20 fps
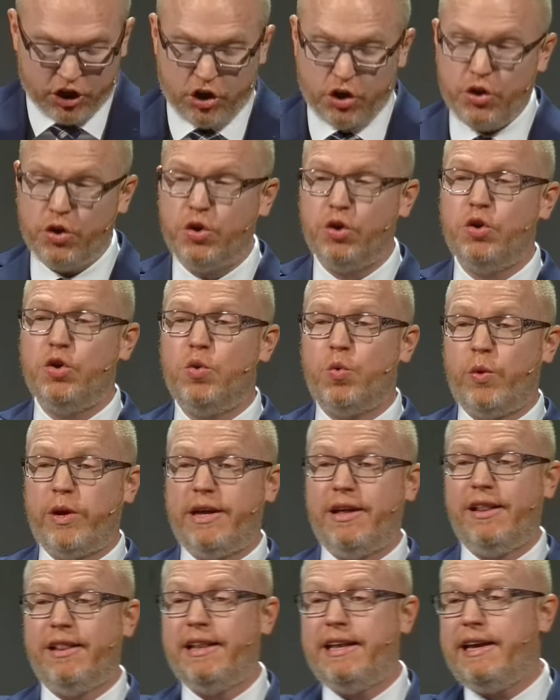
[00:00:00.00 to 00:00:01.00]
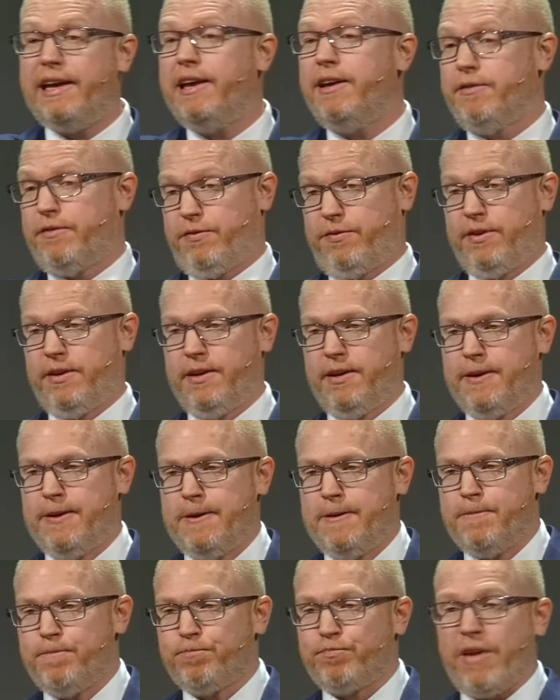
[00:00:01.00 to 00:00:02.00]
you will live
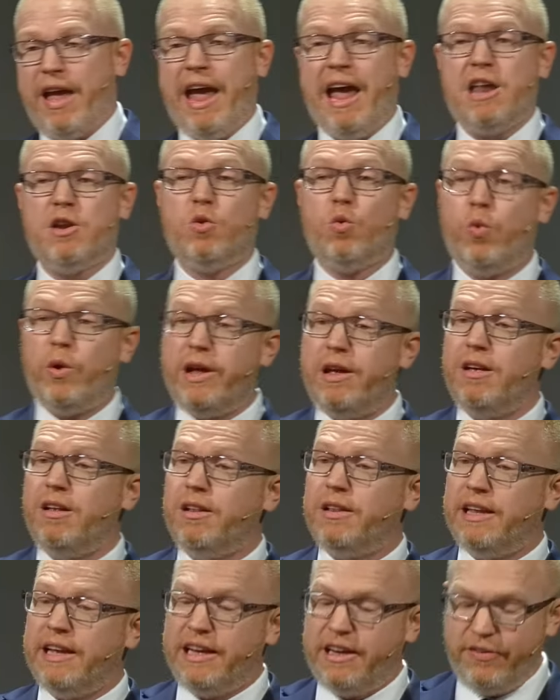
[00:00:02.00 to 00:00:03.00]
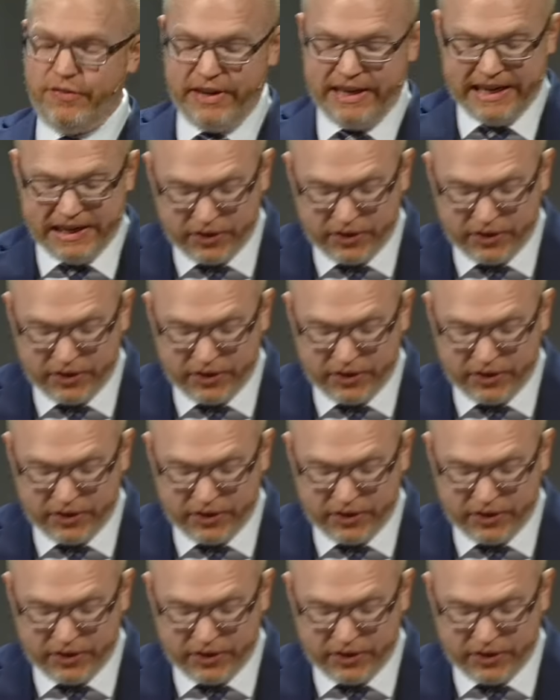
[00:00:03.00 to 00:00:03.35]
and will live